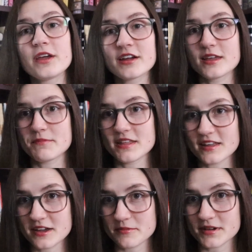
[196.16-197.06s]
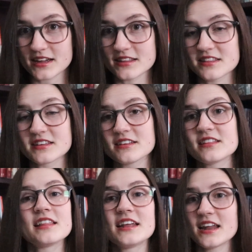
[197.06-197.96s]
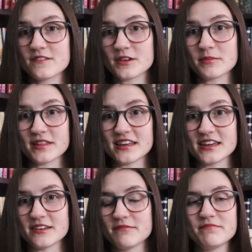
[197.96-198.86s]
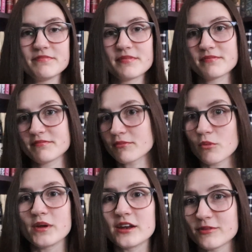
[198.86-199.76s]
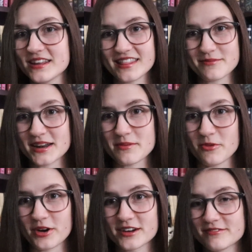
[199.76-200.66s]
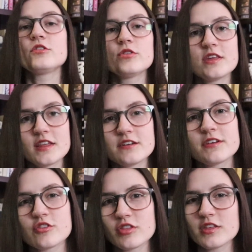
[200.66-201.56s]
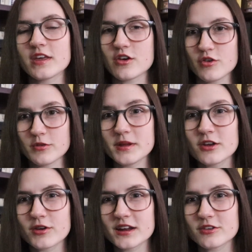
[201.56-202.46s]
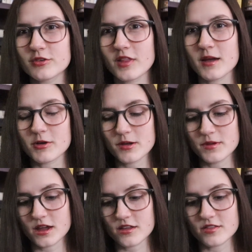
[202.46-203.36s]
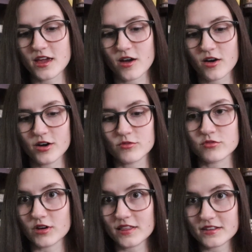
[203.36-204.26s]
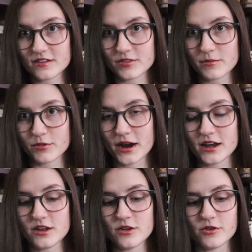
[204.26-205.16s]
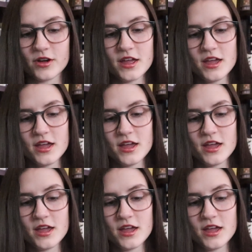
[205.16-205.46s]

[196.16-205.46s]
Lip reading: we are keeping them until inevitably we don't need them anymore. I do think that eventually they could be donated to a library because they are relatively brand new.